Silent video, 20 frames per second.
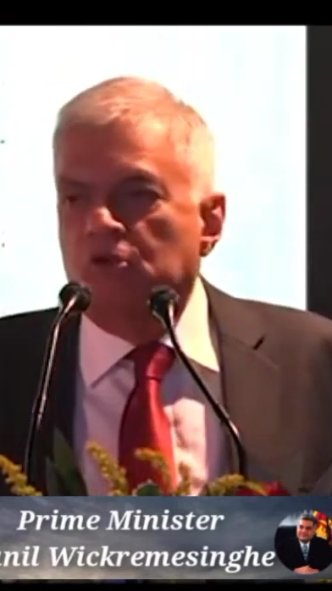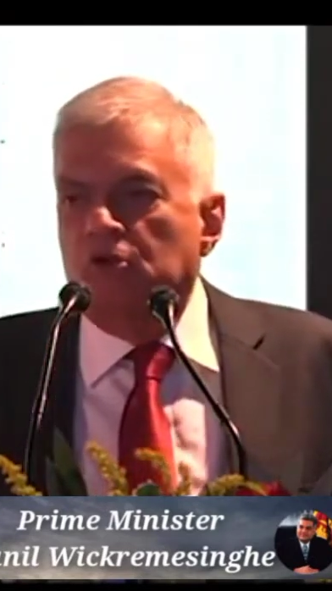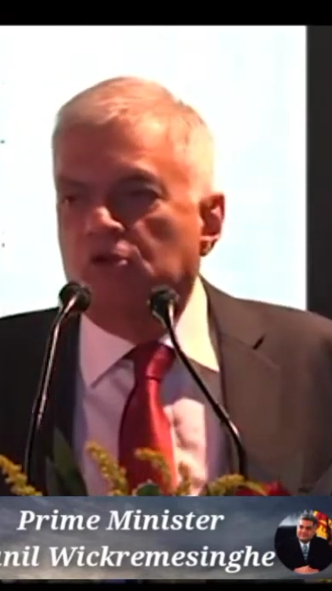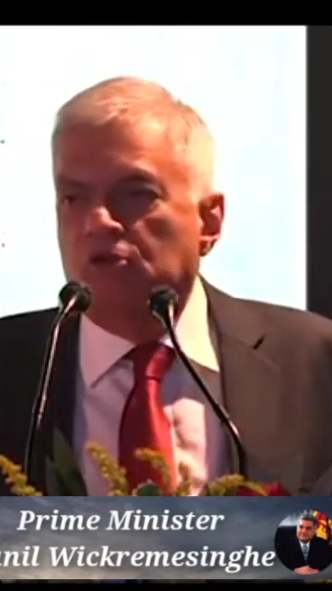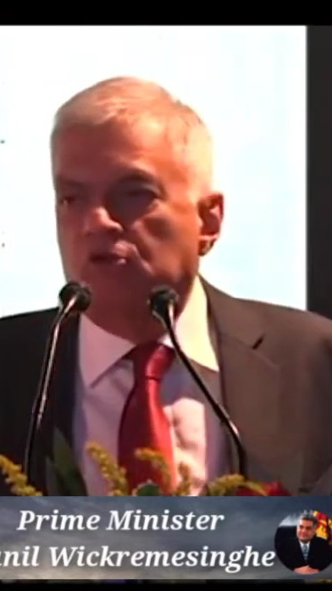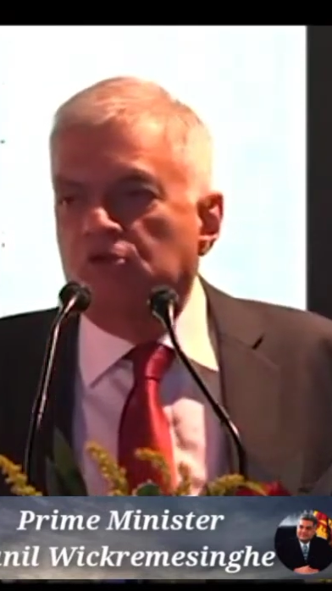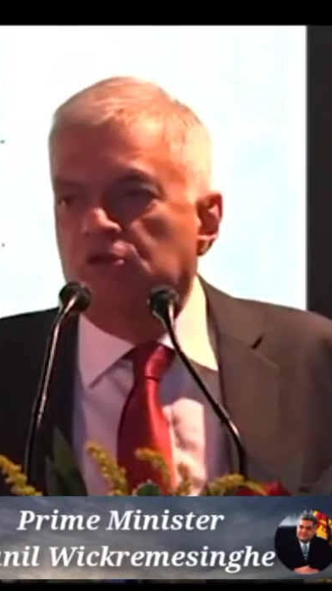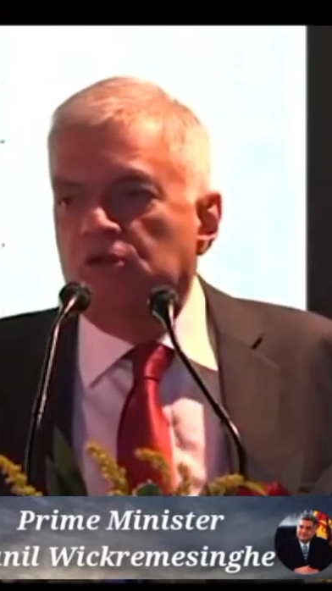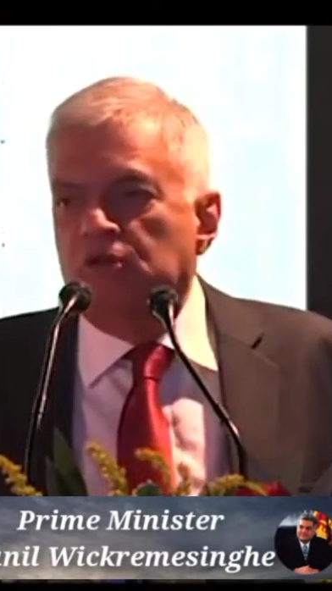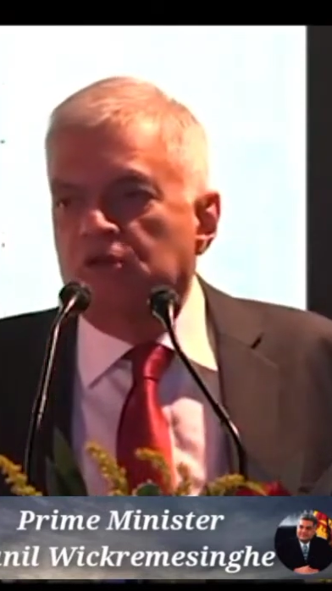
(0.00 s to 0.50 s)

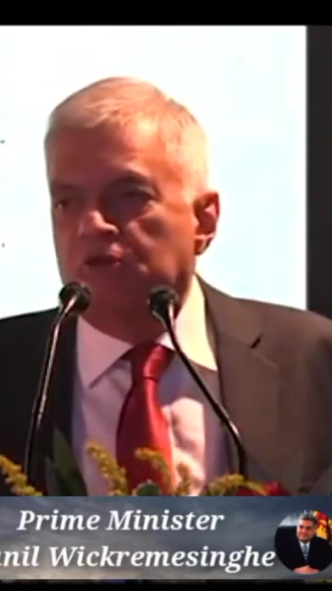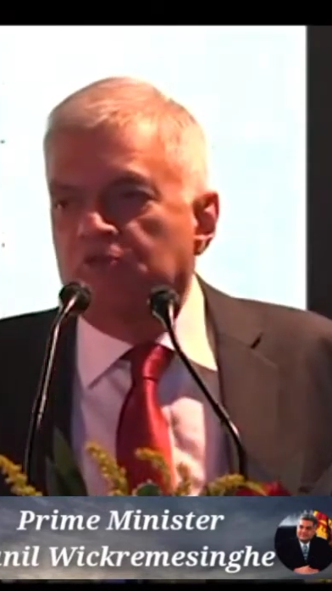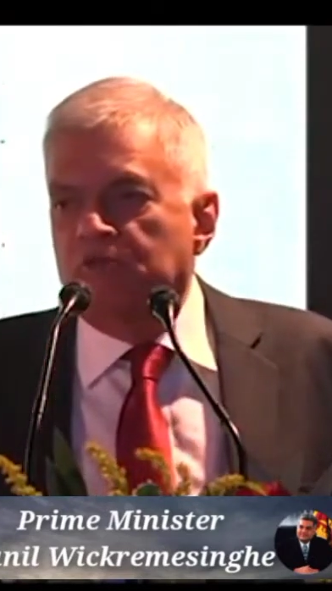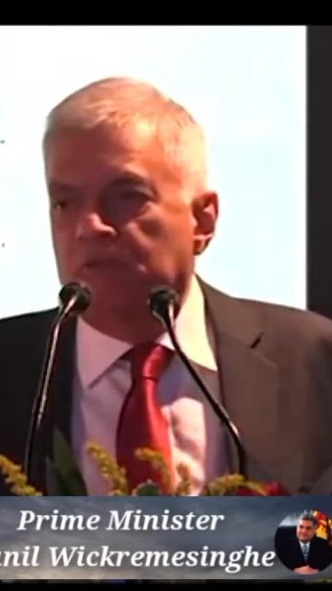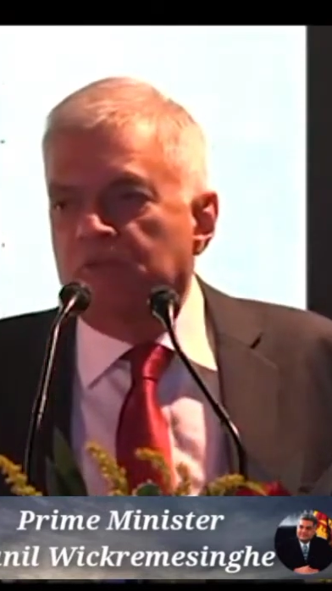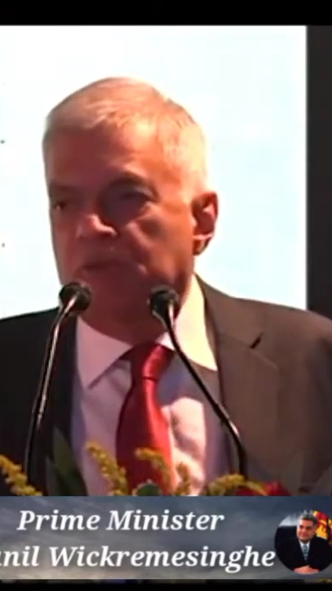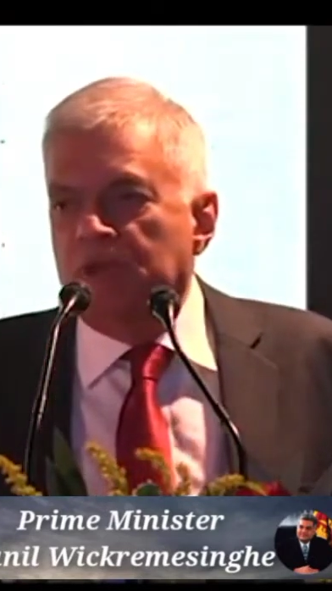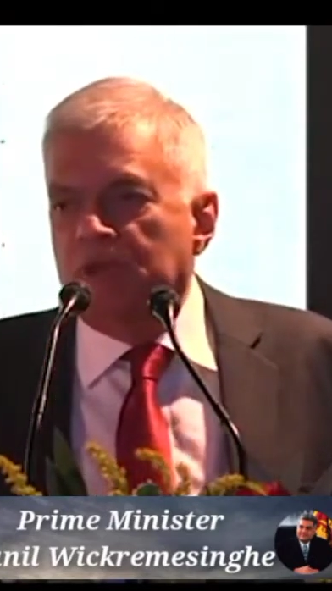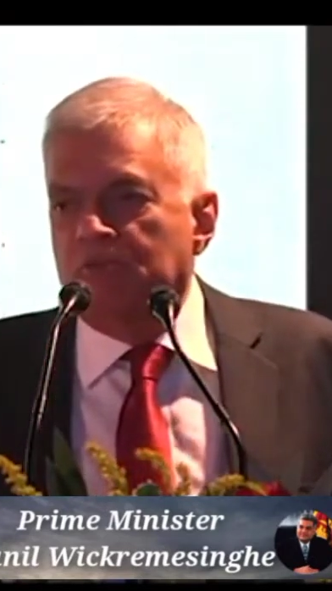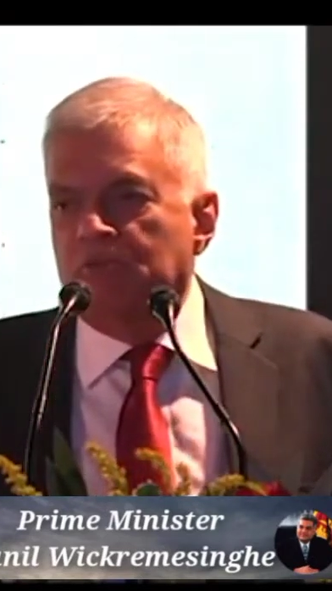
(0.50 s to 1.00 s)
not only of the
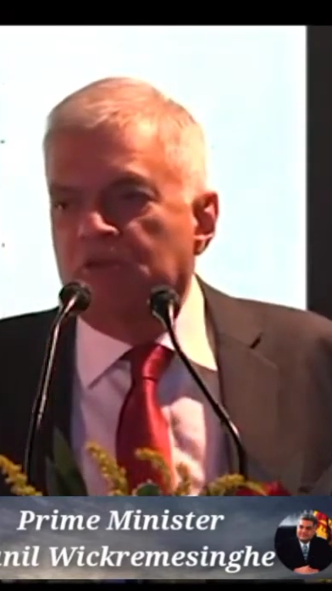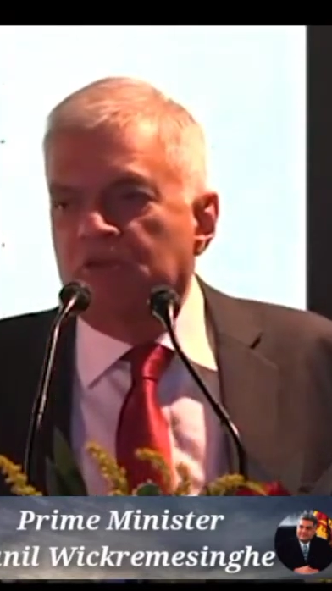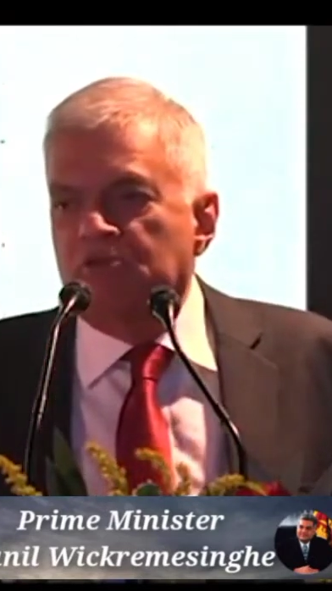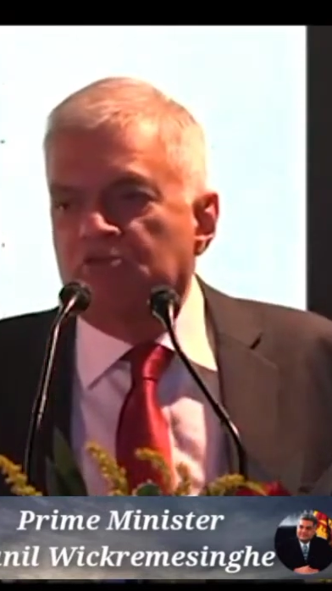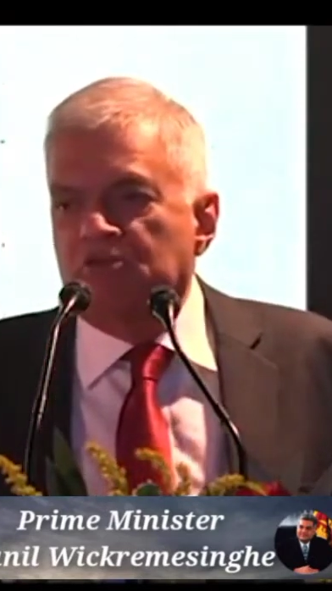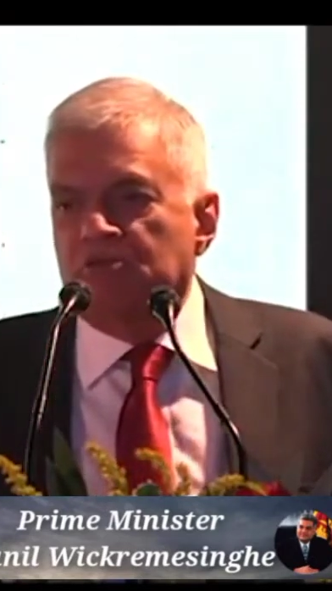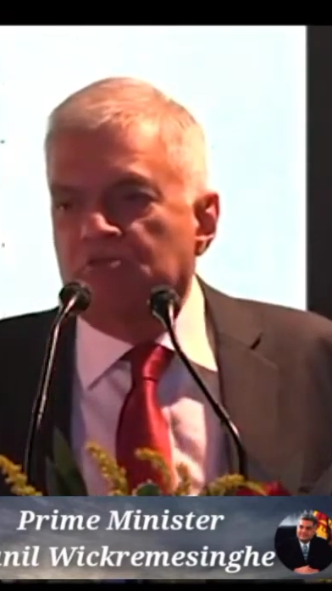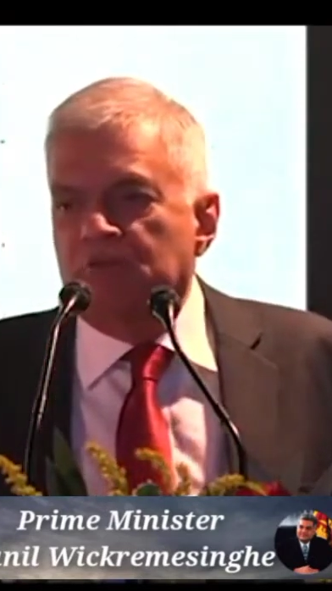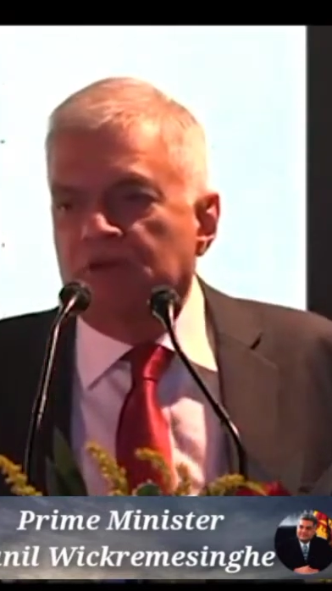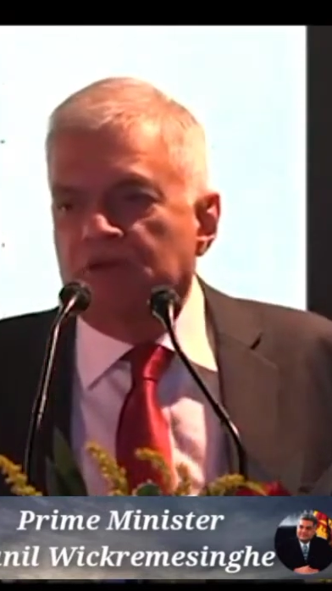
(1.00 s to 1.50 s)
Prime
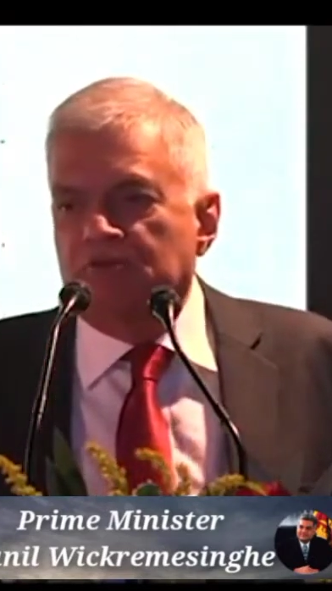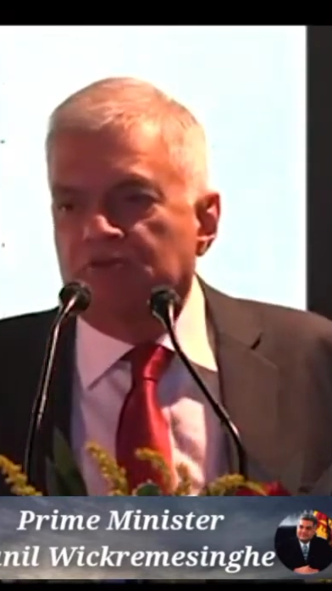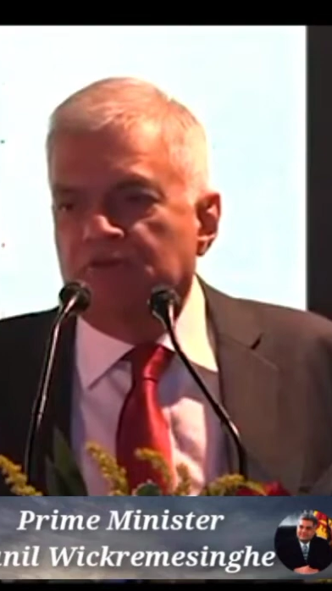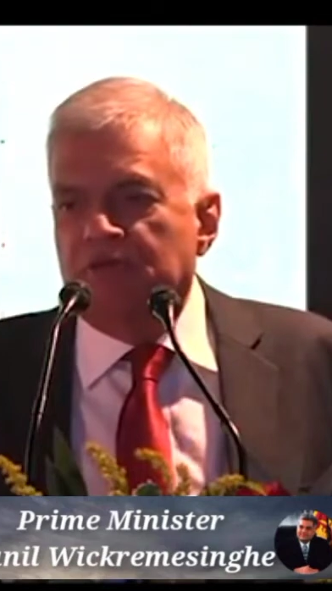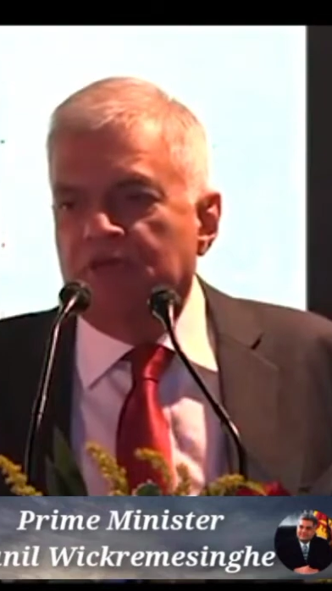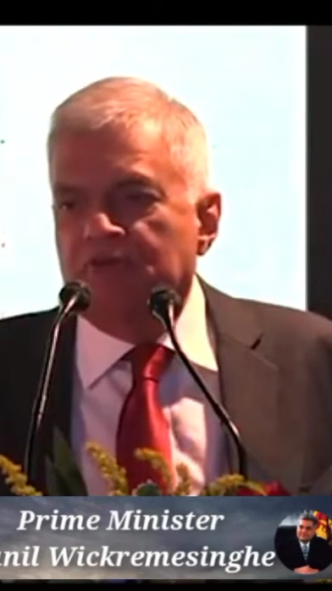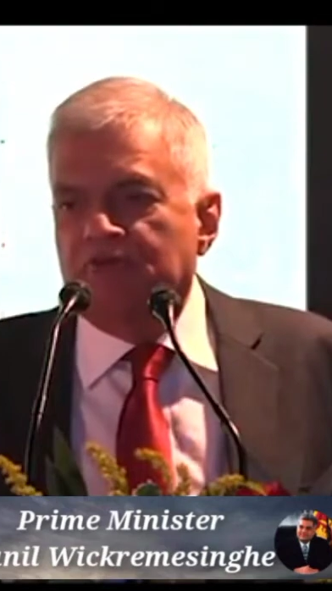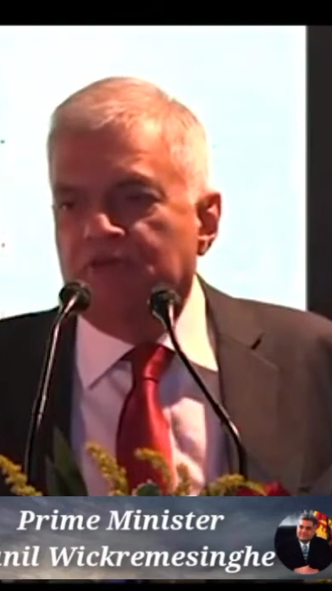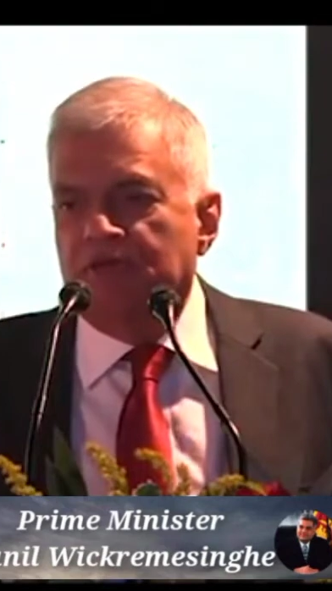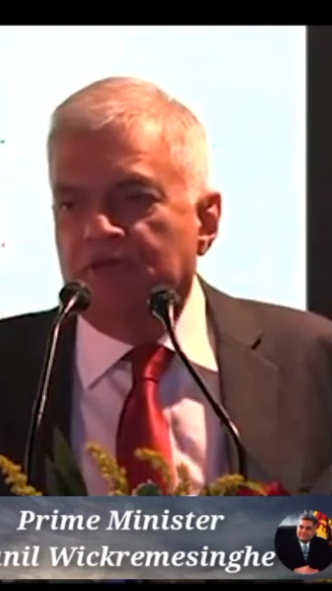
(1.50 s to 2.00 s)
Minister but a
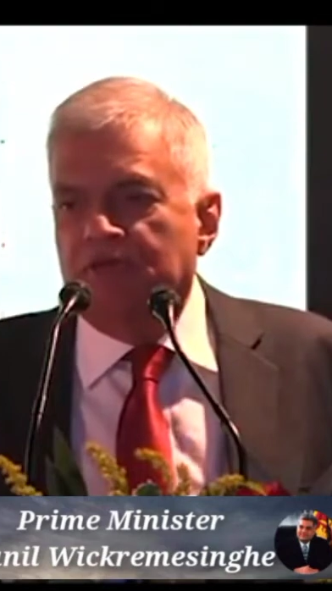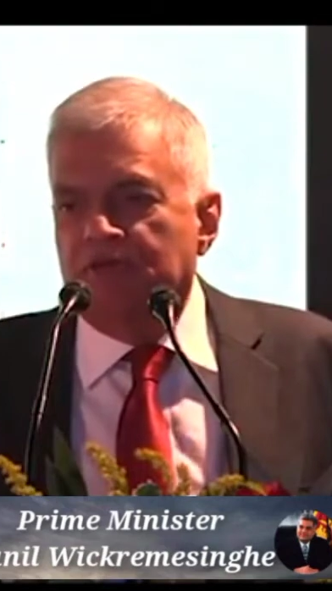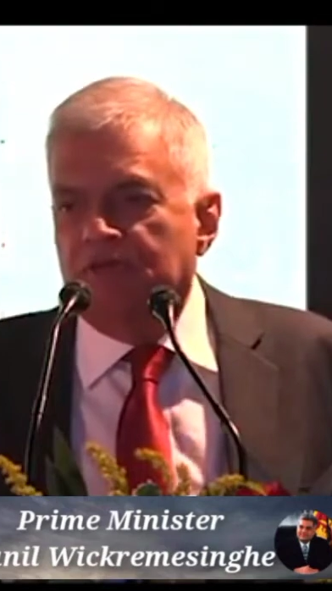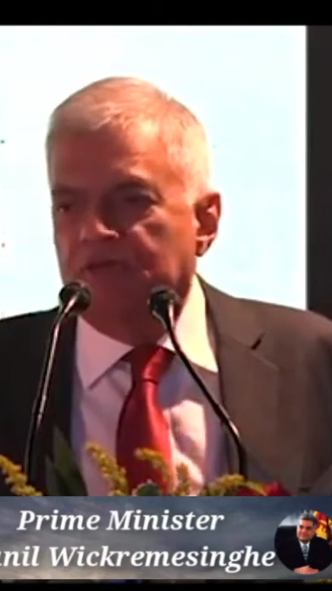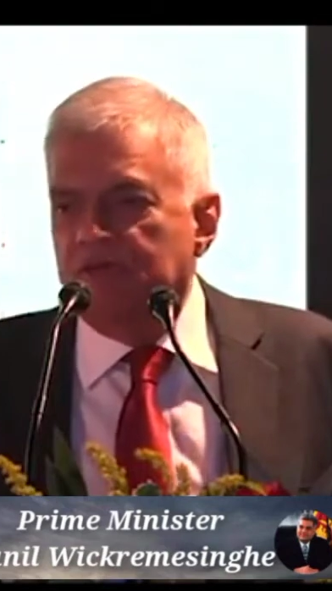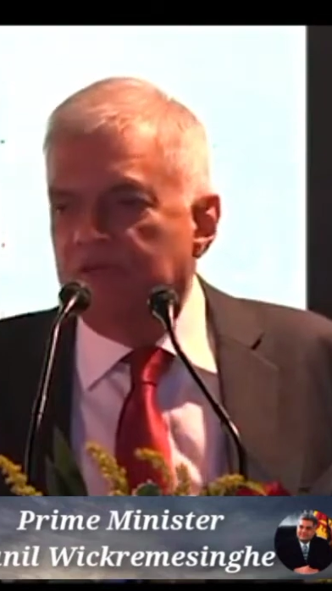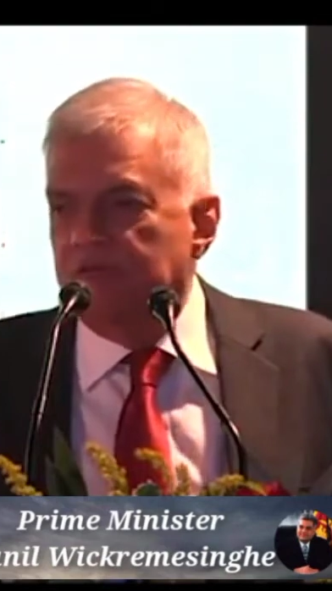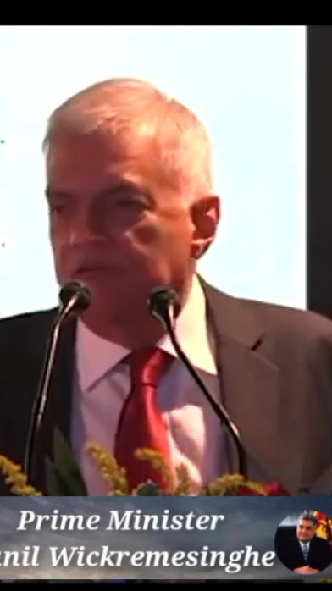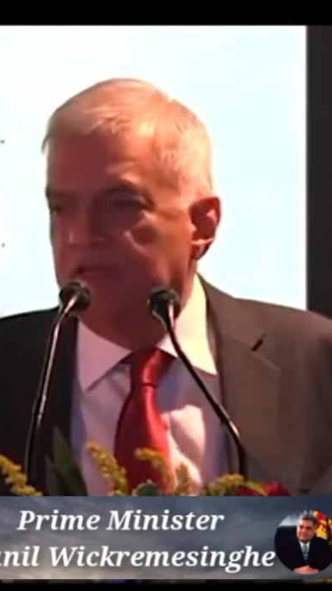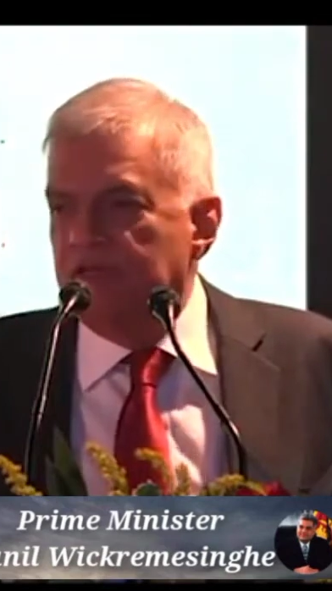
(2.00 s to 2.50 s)
firefighter.